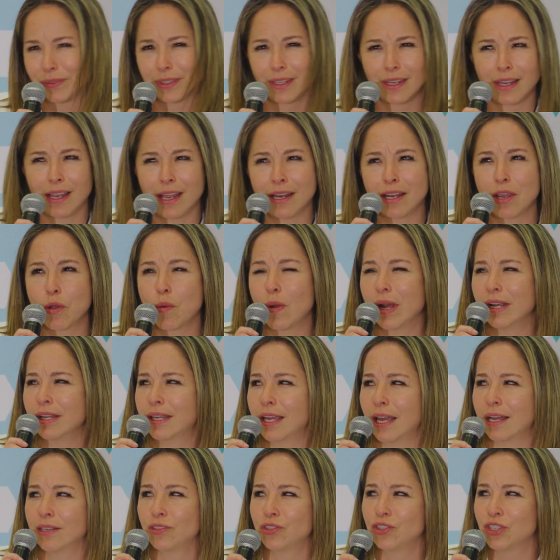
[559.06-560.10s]
anyone
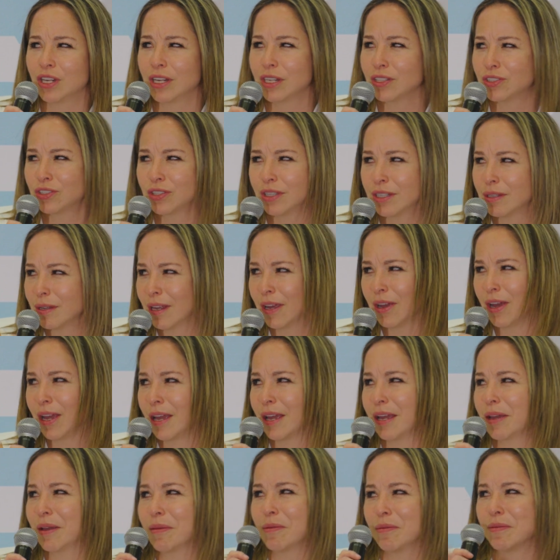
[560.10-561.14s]
can change
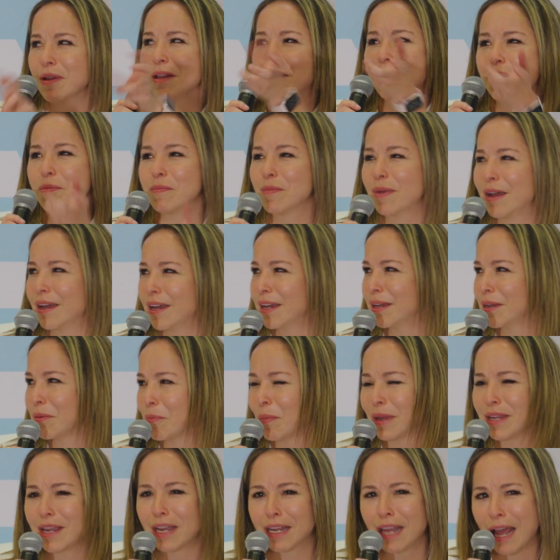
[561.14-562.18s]

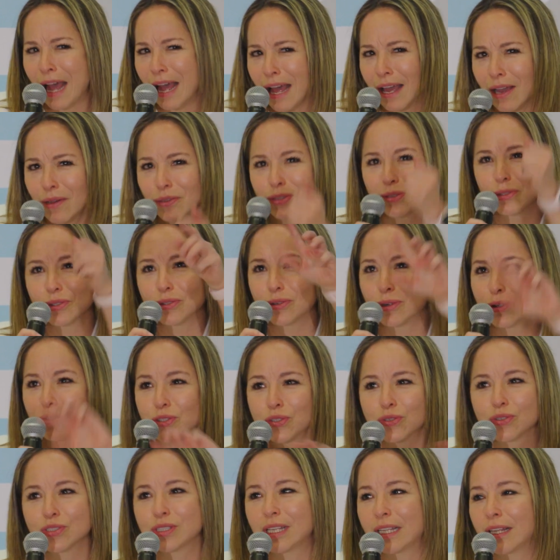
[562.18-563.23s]
my account or
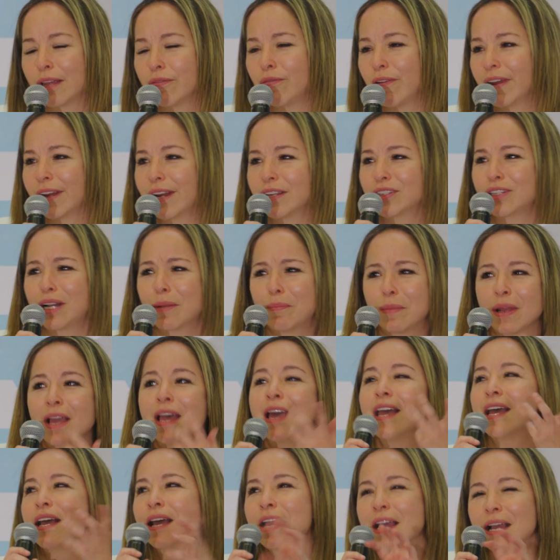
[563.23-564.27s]
use the financial.
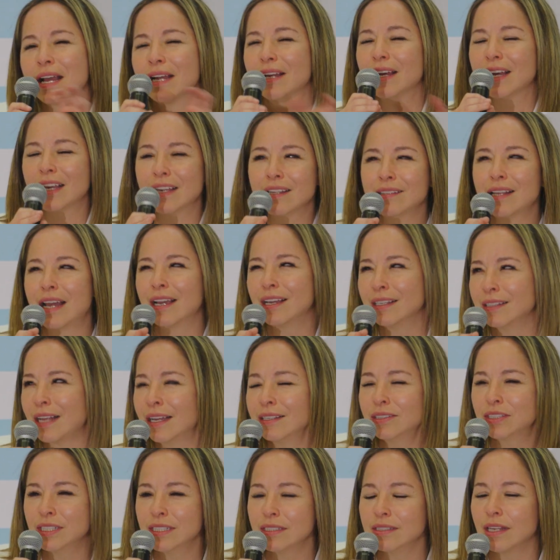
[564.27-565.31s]

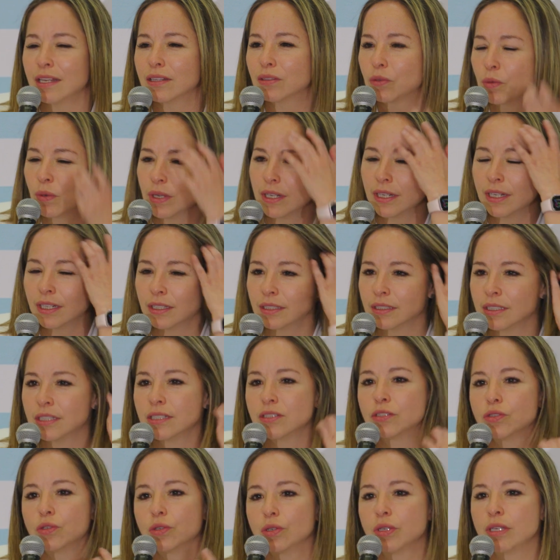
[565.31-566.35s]
I think that we
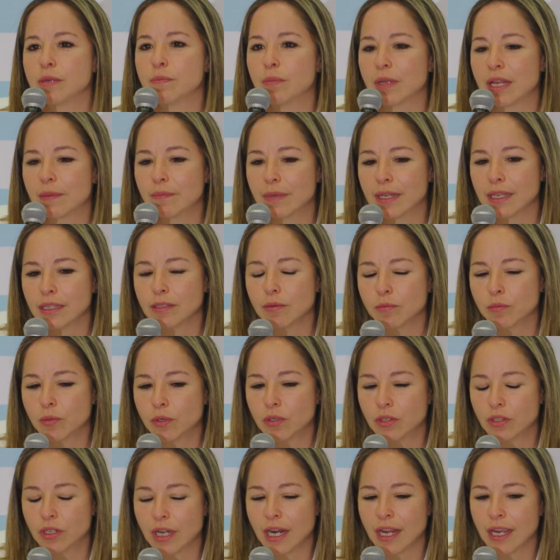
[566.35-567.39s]
need to implement
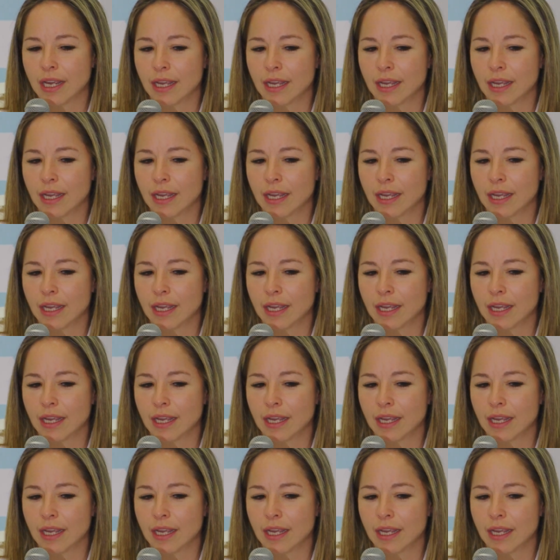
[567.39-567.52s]
more